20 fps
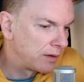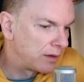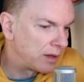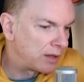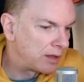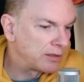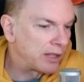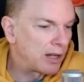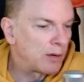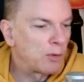
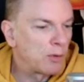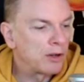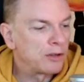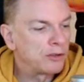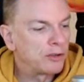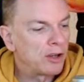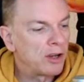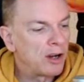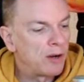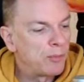I'll tell you what I'll
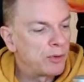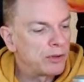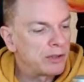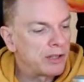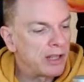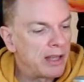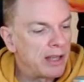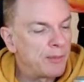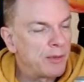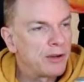do. I'll put
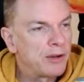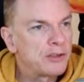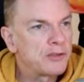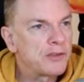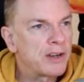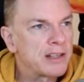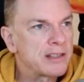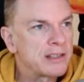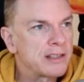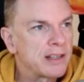the email
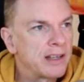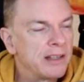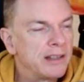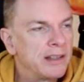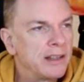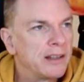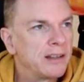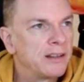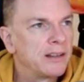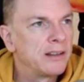address in
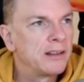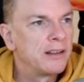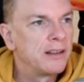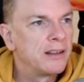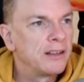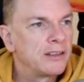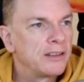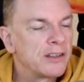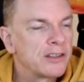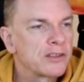the
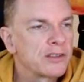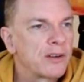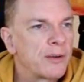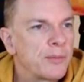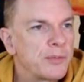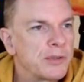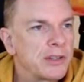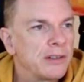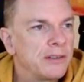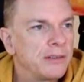
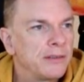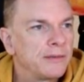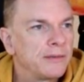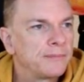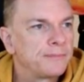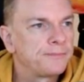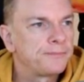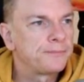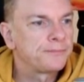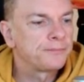description
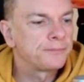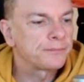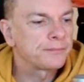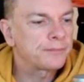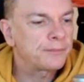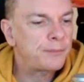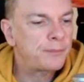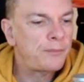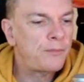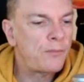
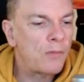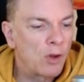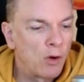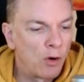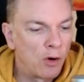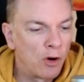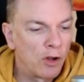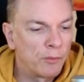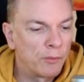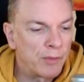
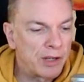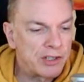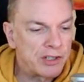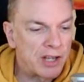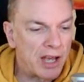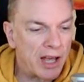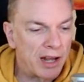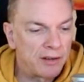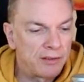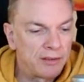or on my
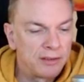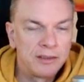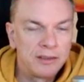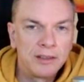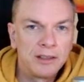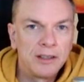channel.